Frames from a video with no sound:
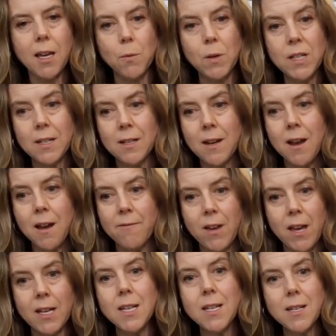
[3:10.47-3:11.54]
we didn't have
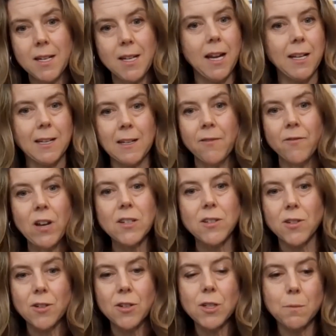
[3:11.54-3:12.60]
any Canadian
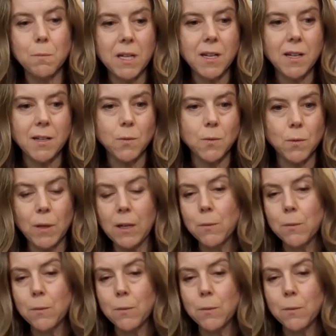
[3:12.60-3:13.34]
investors because